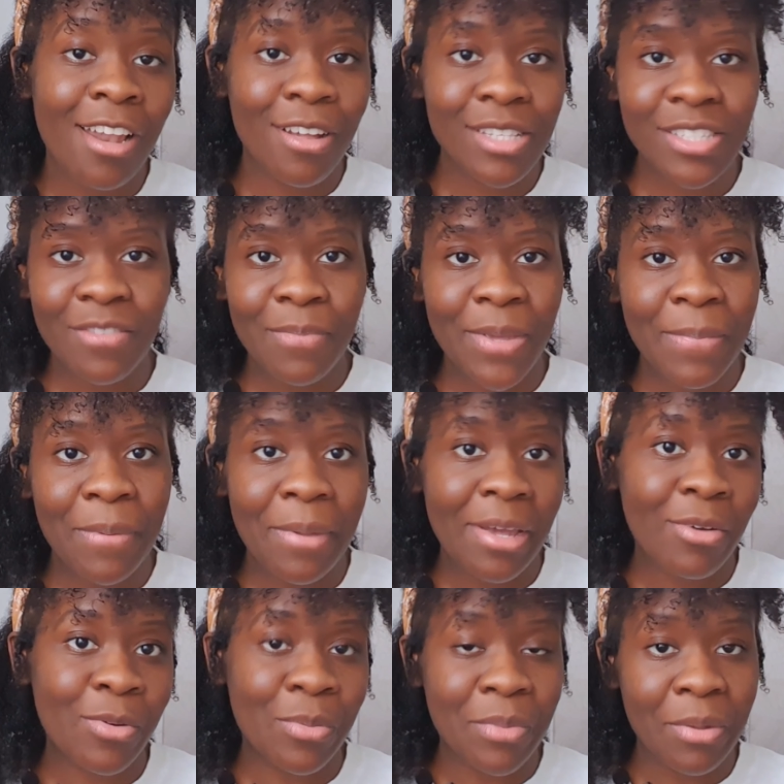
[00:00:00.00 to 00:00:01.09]
Lots of people
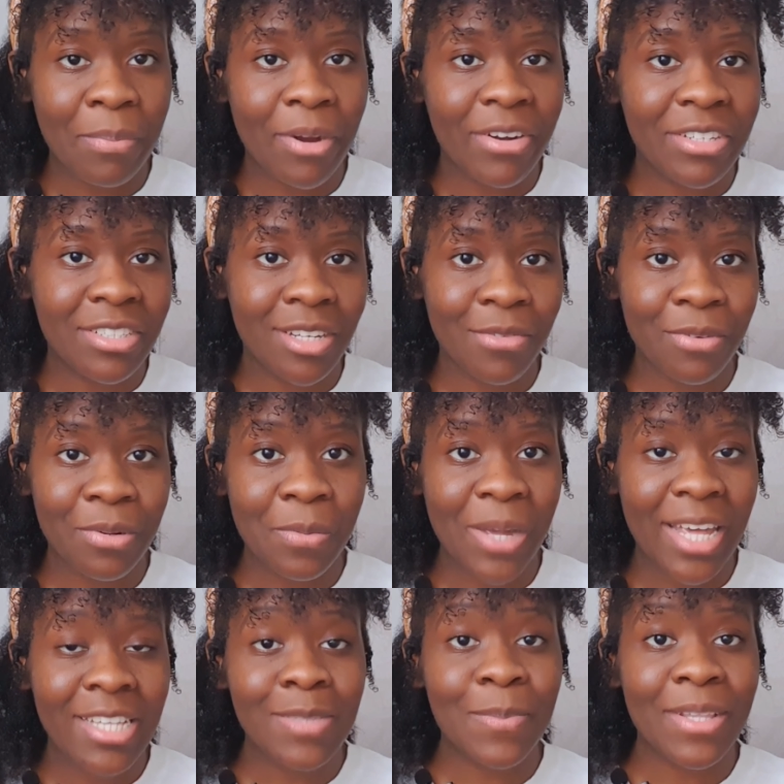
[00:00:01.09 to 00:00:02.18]
make cornmeal porridge different
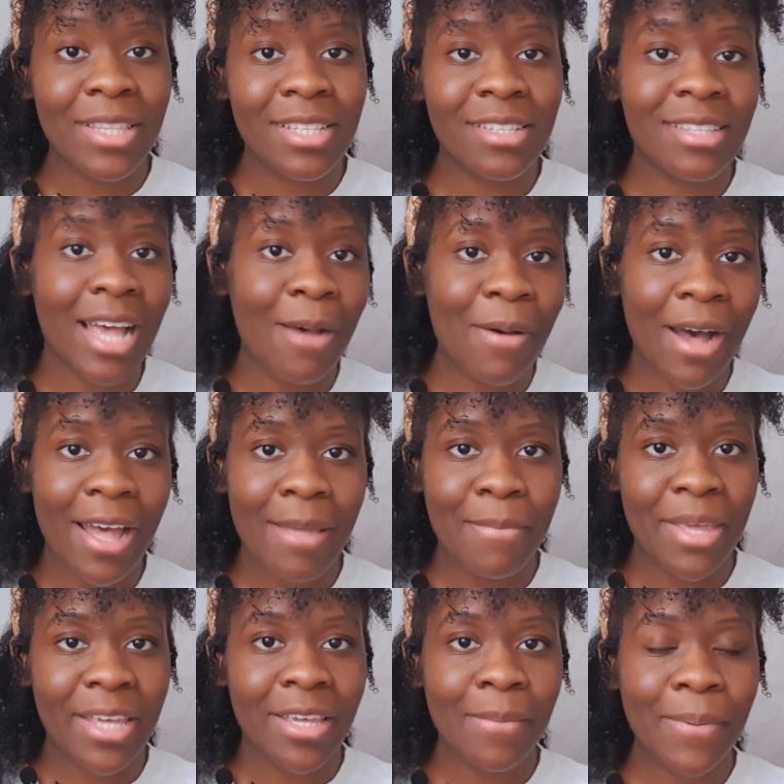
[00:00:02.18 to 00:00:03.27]
ways, but this is how I
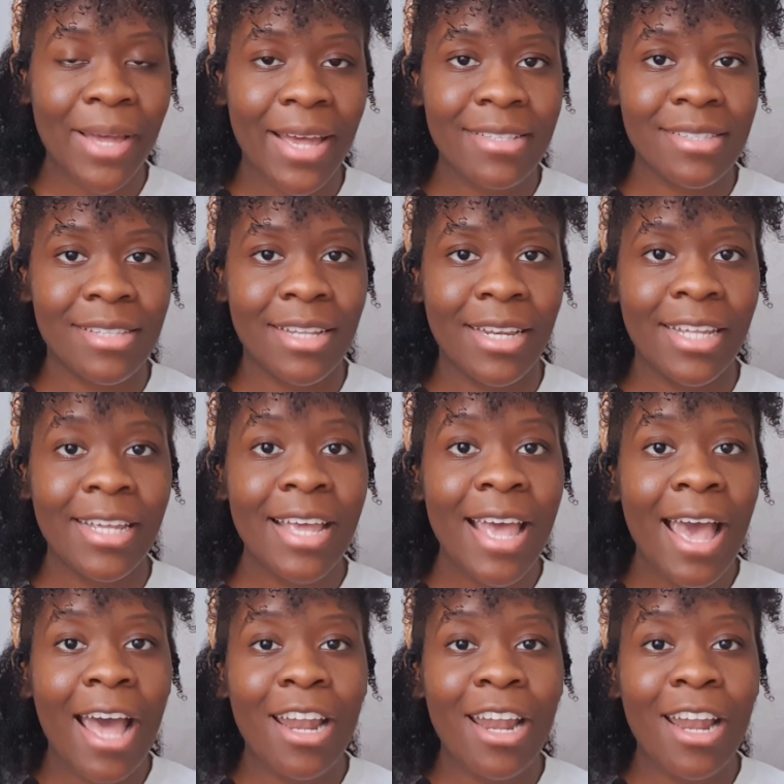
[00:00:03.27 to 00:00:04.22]
make it personally,